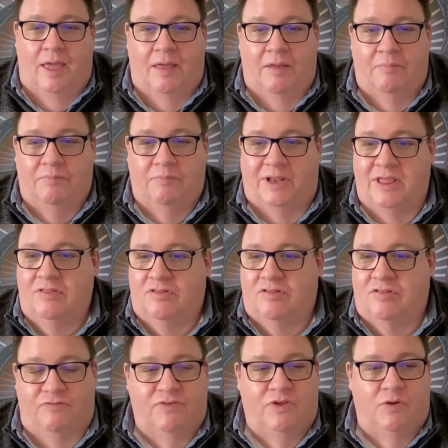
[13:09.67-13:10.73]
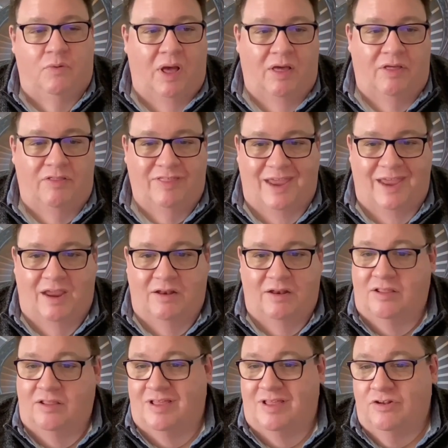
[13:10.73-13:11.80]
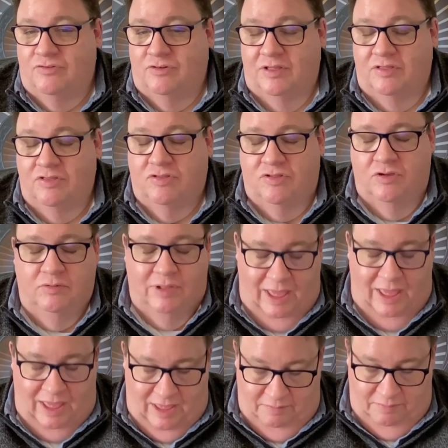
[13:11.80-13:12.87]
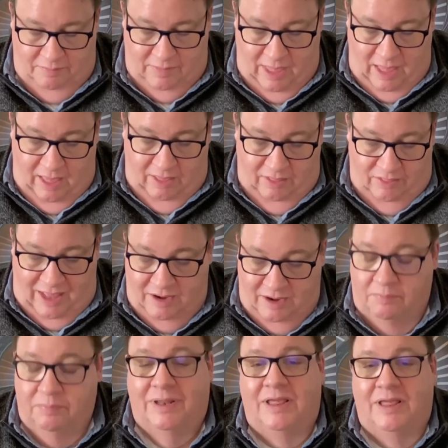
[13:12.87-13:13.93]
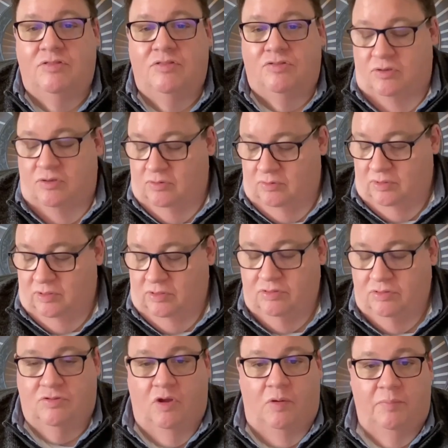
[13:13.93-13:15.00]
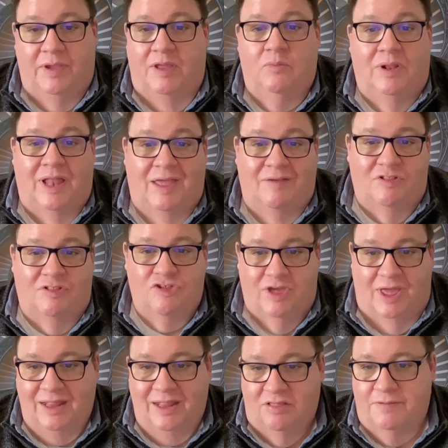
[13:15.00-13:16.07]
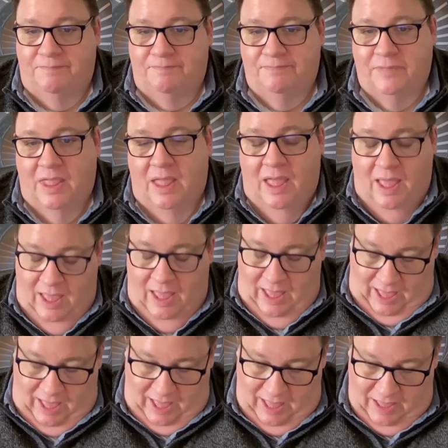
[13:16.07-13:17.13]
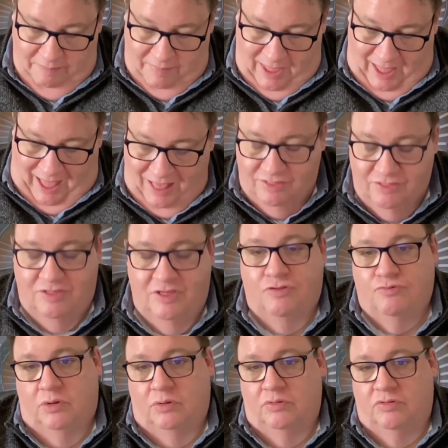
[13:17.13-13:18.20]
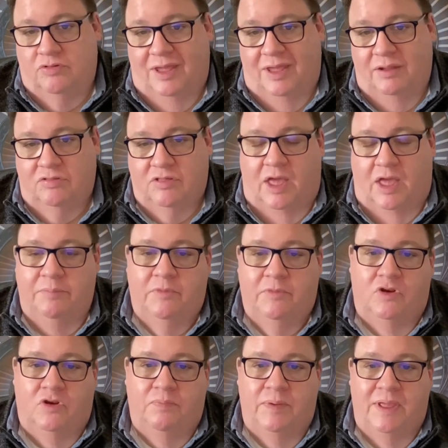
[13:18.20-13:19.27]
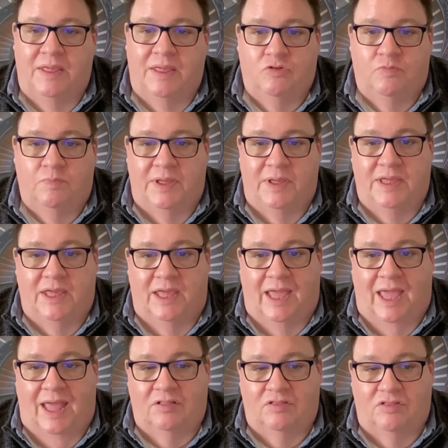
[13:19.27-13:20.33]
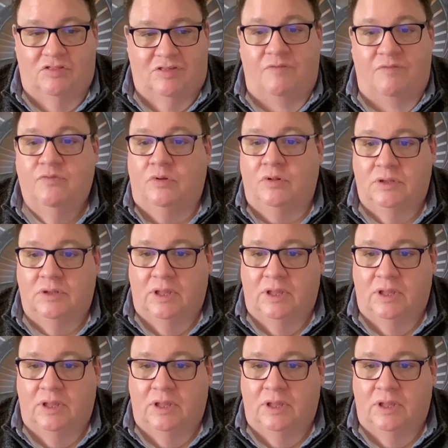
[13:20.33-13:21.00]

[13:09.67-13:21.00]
Please, if you are there and this interests you, then please do stop me and we'll have a chat. As this rolls out, I'm going to be speaking at several